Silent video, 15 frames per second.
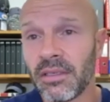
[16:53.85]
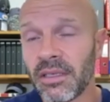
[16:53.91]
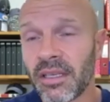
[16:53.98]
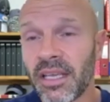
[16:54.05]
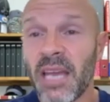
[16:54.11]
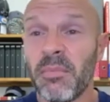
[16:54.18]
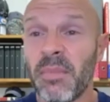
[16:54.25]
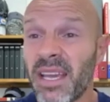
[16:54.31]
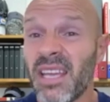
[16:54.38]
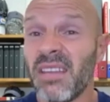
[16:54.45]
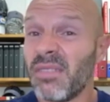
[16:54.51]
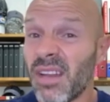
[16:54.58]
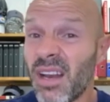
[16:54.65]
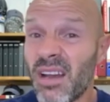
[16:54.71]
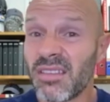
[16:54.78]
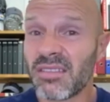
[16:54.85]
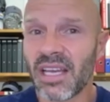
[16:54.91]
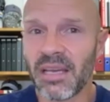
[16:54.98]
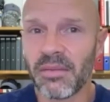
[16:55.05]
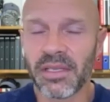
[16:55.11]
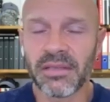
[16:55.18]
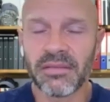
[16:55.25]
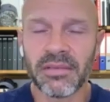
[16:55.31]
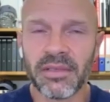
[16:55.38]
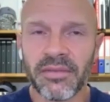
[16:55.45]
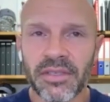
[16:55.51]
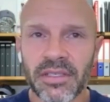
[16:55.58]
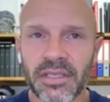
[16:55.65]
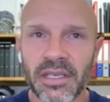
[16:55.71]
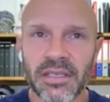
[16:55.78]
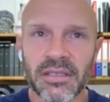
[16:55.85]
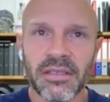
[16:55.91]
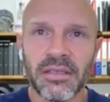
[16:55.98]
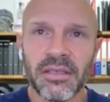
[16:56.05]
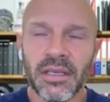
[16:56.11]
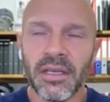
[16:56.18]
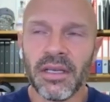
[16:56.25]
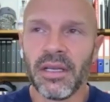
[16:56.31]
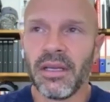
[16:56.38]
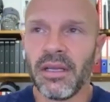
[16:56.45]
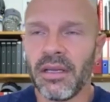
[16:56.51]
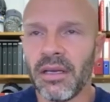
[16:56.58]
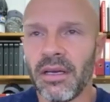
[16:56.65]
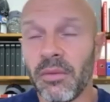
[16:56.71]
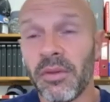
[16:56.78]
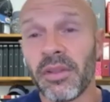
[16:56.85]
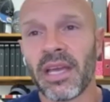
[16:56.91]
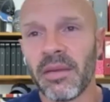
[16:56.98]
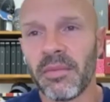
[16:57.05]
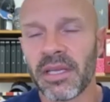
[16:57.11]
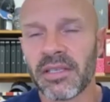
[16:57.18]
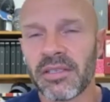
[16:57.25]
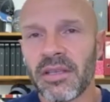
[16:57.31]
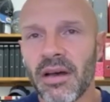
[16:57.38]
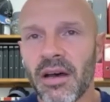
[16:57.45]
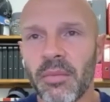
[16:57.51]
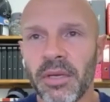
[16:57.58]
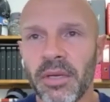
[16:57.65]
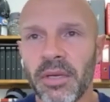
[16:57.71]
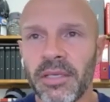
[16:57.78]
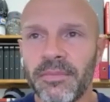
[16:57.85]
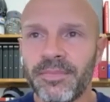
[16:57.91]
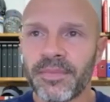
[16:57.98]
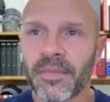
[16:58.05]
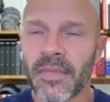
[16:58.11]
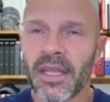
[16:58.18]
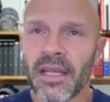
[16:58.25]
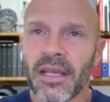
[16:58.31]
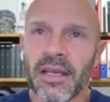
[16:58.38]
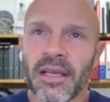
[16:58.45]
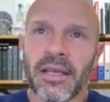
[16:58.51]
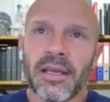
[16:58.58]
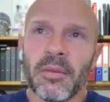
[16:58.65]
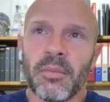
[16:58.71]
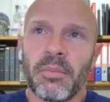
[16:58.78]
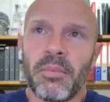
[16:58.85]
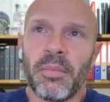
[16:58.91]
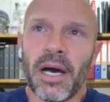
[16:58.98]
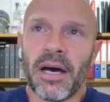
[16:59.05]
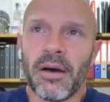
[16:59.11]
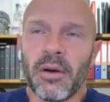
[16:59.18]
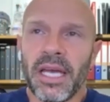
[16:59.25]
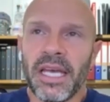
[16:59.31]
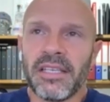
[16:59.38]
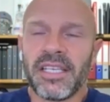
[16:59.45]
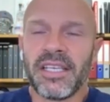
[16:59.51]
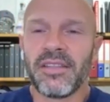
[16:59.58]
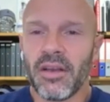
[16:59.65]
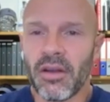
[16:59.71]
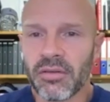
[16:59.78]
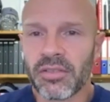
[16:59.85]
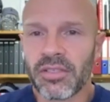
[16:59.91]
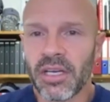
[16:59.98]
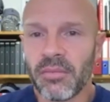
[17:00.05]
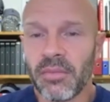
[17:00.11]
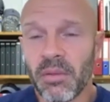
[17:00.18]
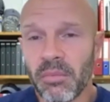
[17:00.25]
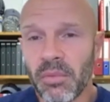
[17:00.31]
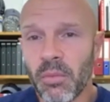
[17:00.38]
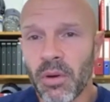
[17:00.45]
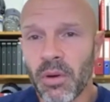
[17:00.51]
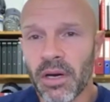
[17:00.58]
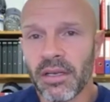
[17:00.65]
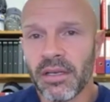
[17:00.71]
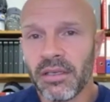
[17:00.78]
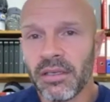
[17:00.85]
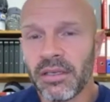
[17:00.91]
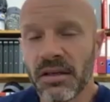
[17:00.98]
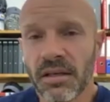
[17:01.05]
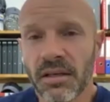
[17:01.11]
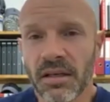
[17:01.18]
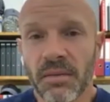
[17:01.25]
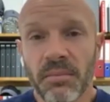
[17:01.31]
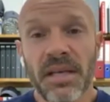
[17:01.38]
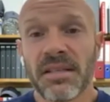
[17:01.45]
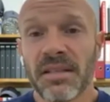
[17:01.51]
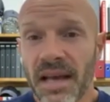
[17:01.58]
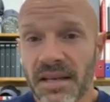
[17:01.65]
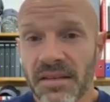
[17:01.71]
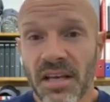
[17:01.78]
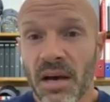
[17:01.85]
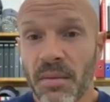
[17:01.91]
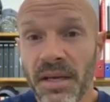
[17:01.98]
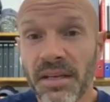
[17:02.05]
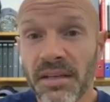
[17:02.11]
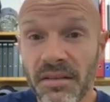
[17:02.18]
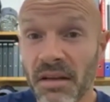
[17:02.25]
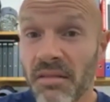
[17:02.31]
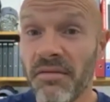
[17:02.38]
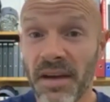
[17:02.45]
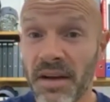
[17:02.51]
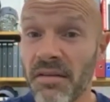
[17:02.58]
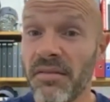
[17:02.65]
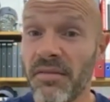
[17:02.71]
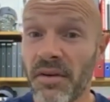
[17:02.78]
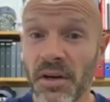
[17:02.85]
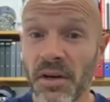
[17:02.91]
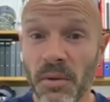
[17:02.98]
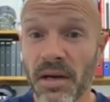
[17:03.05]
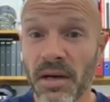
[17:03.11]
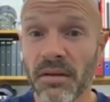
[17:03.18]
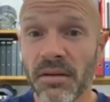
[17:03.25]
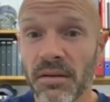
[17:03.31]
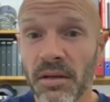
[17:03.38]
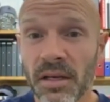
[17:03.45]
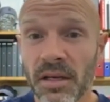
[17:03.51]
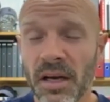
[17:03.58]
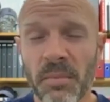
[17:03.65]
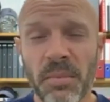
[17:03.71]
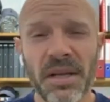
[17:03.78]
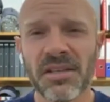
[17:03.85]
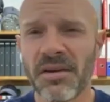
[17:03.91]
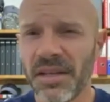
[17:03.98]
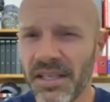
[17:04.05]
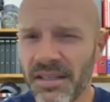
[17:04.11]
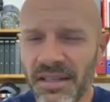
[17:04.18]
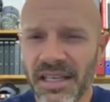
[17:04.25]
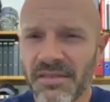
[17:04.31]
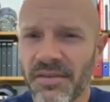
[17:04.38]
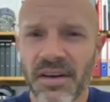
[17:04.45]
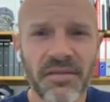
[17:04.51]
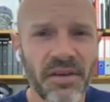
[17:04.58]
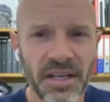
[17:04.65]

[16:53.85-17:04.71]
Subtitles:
came back into the last game of the season, the game against Derby. But is he the long-term number one? Meslier's come in and done very, very well, but he's very, very